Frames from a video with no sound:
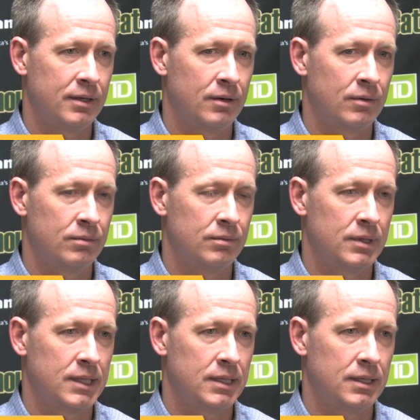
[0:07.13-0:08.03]
you know,
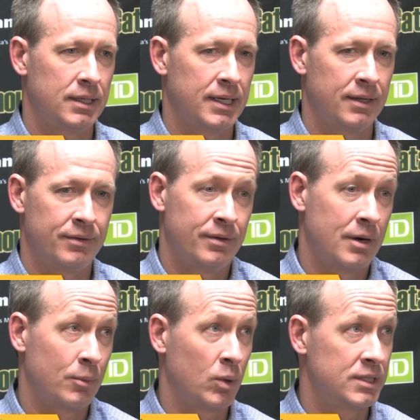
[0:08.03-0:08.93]
again, they're the
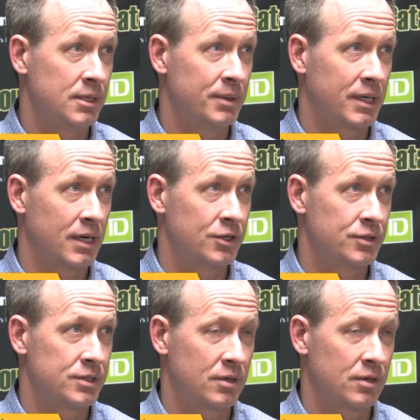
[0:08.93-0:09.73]
#1 team in the country,